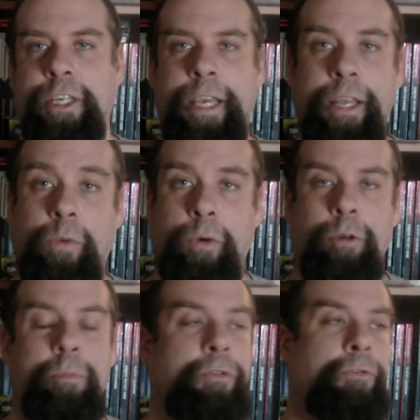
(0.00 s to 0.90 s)
to get
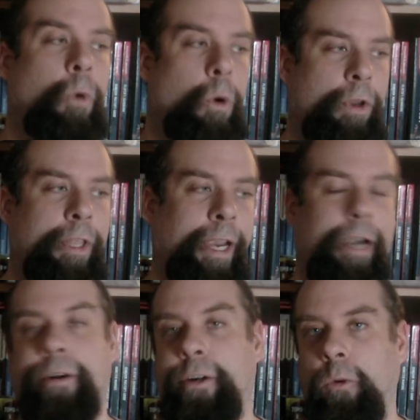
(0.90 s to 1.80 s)
through before the
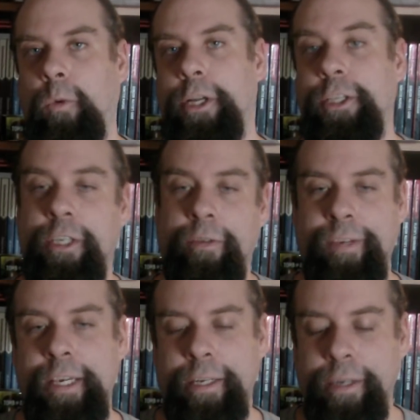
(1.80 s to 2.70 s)
character was
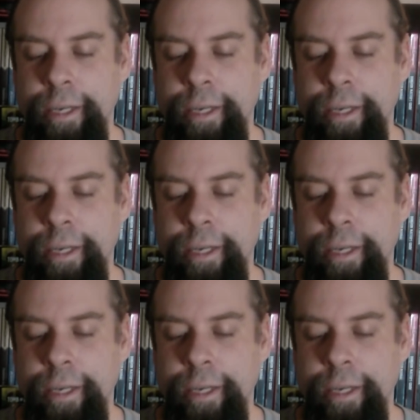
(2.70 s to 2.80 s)
defeated.